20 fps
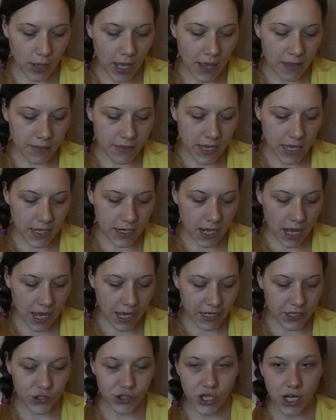And then
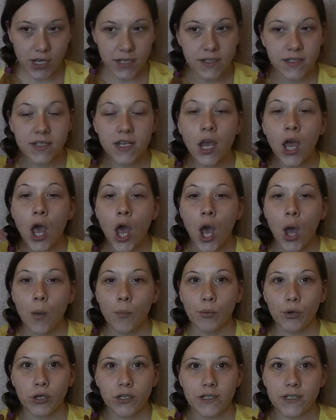I just
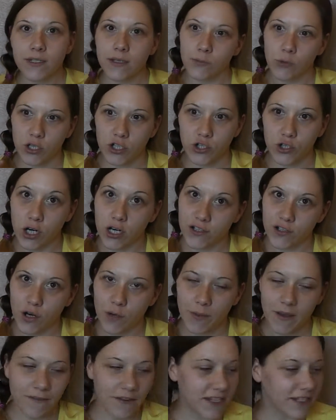put some moisturizer on
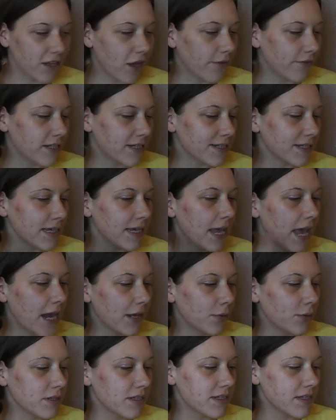my face, obviously, and
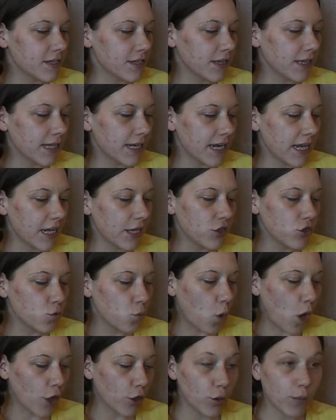it was the Laneige
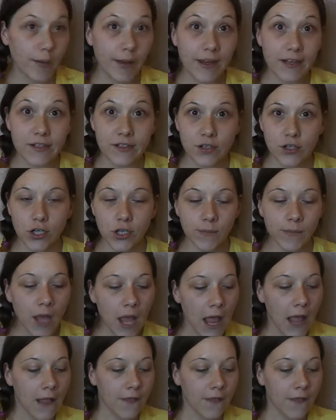Water Bank Serum.